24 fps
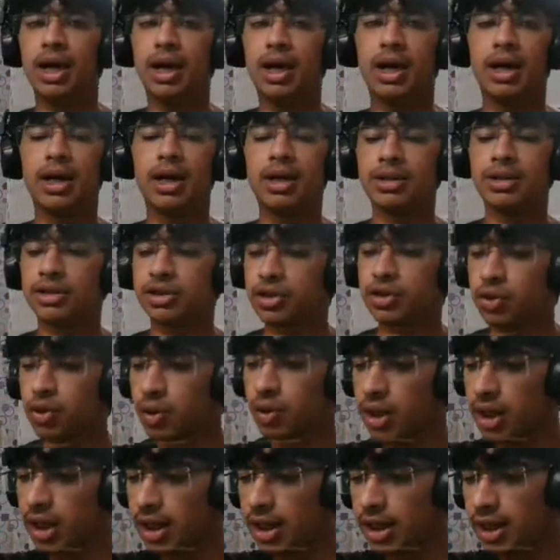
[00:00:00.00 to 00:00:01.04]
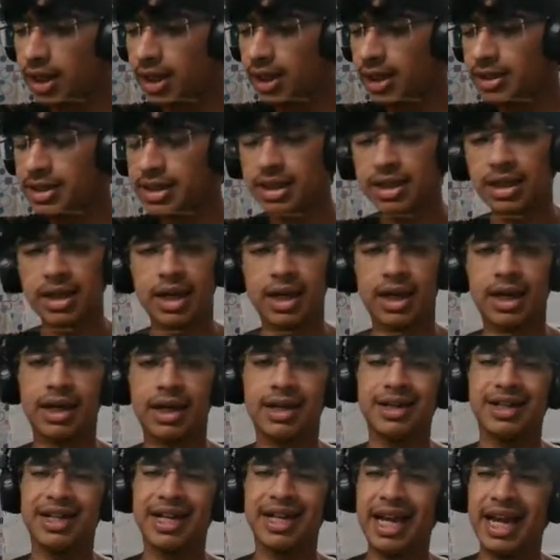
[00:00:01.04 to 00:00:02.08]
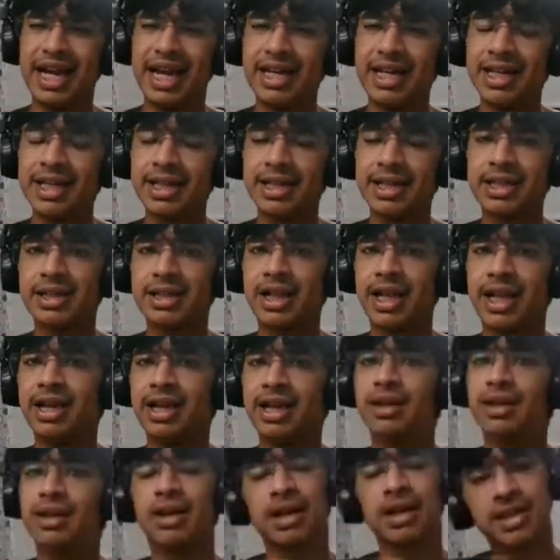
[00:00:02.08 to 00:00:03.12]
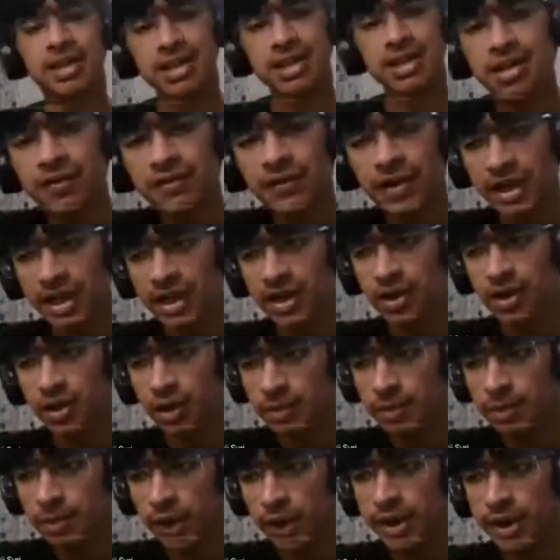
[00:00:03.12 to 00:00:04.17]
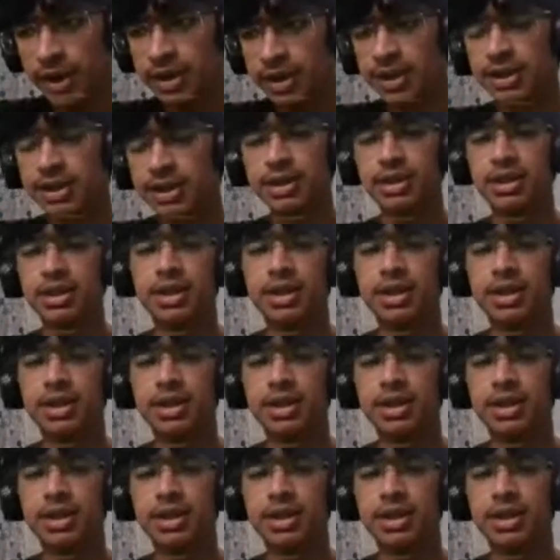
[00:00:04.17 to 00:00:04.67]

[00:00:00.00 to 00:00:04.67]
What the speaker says: Other 8 is like considered a very good pointer.